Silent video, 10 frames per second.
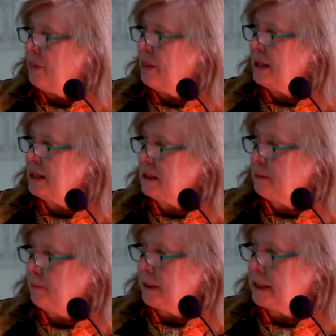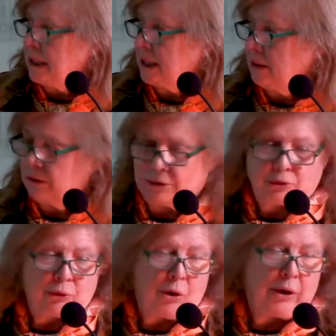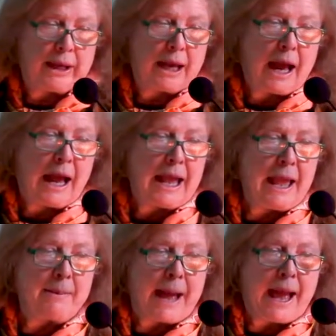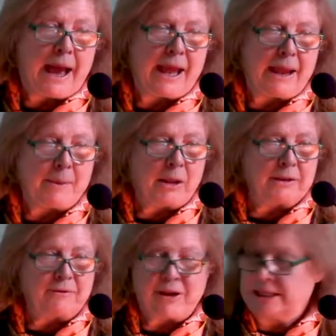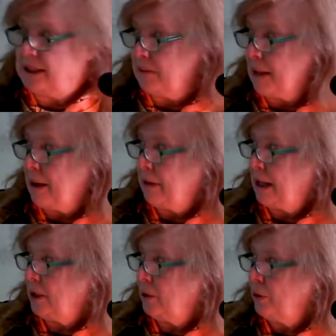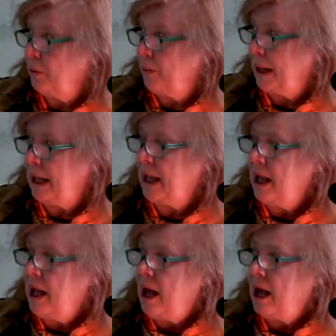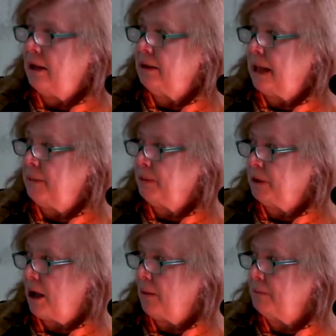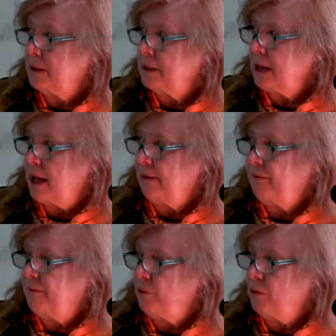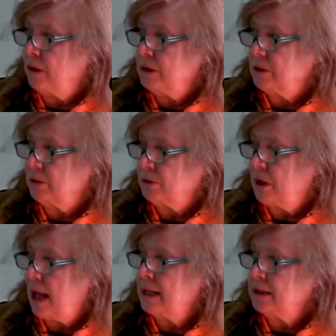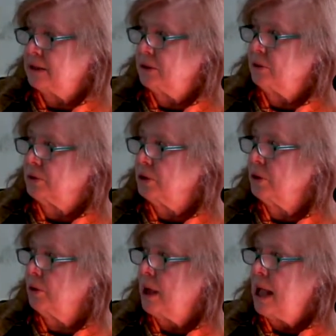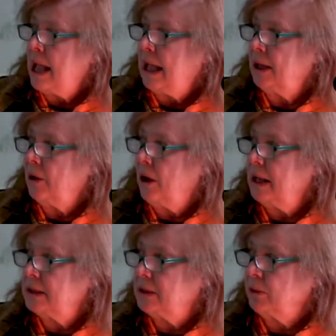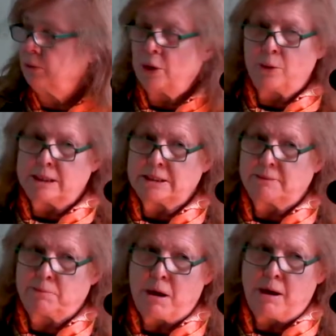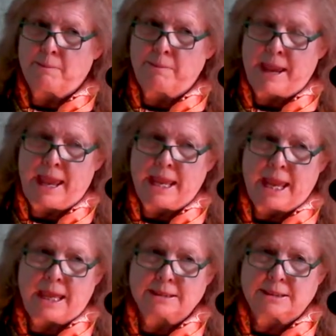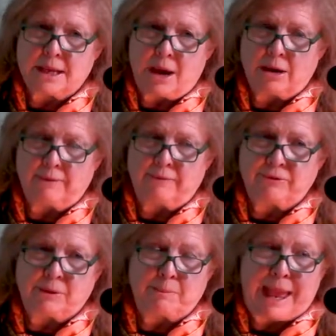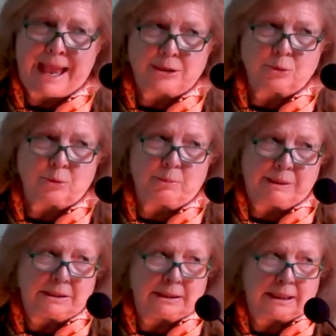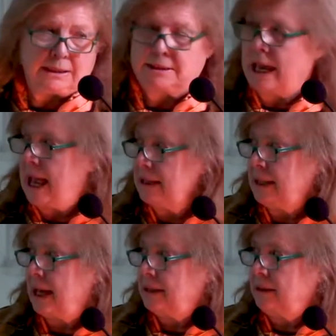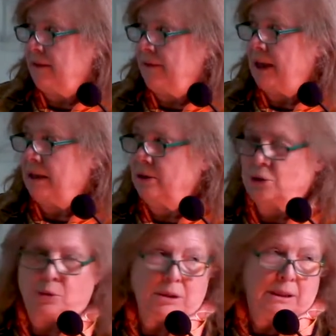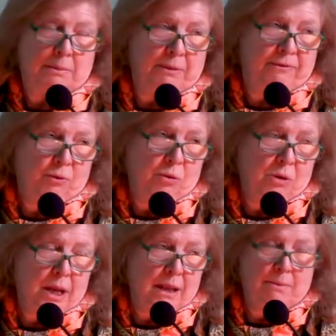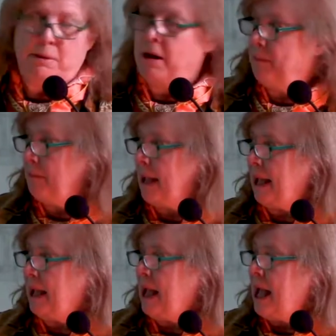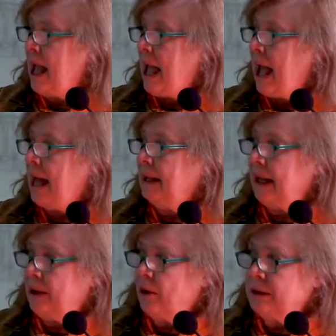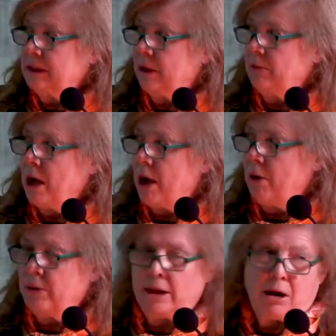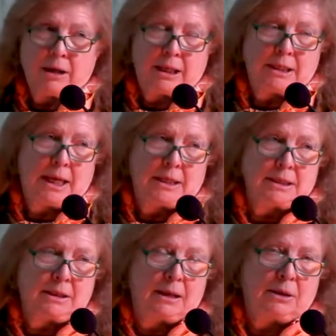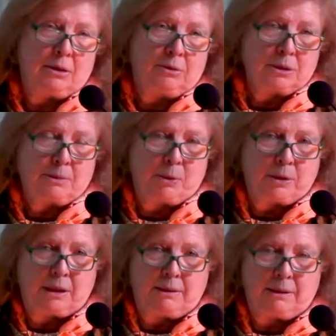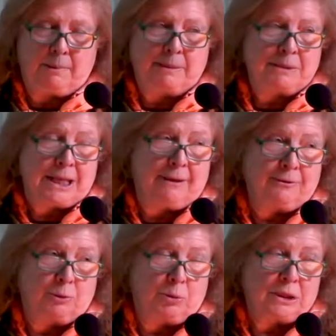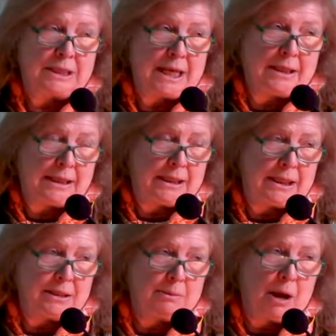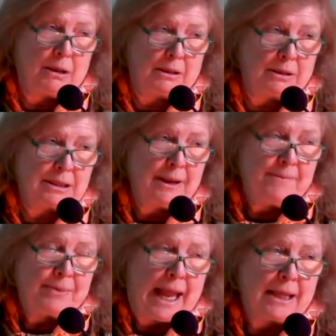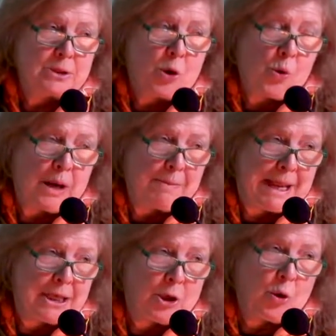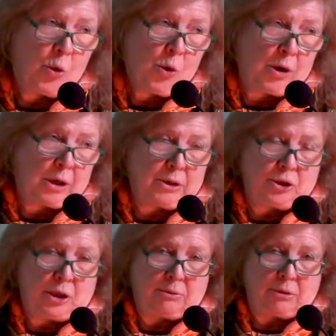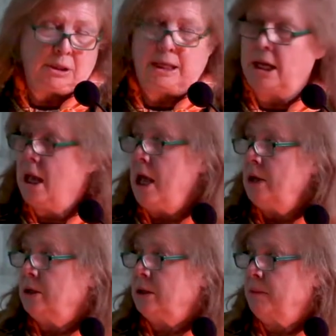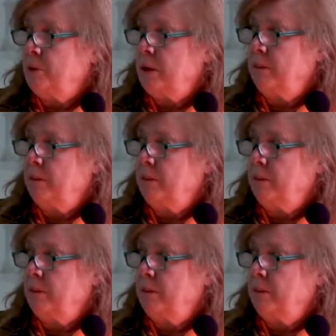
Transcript: this particular drawing I am I am on the fence about. It could be a tabletop designed for a sur, as a surtout. It it's the ruins of Pompeii as ne, of some actual buildings as excavated shortly before in Pompeii. And I also know that architects to support the, themselves were selling these models as made in cork generally to support